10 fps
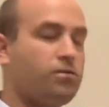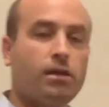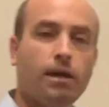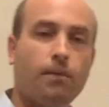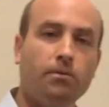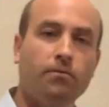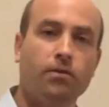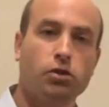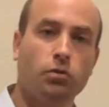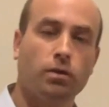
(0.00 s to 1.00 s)
it's helping
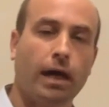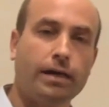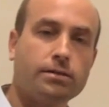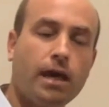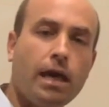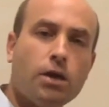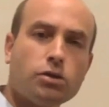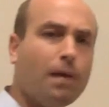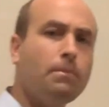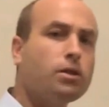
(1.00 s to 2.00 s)
visualize.
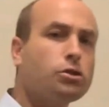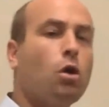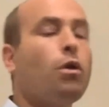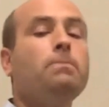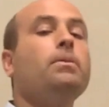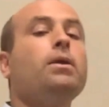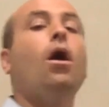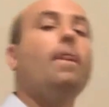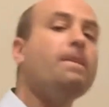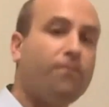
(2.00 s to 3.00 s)
So that means going
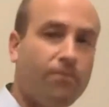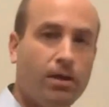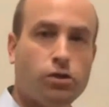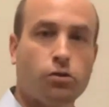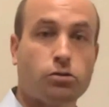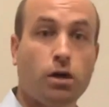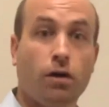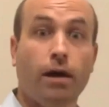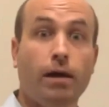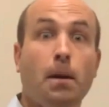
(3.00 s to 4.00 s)
beyond the features
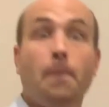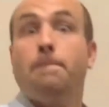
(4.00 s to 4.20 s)
of a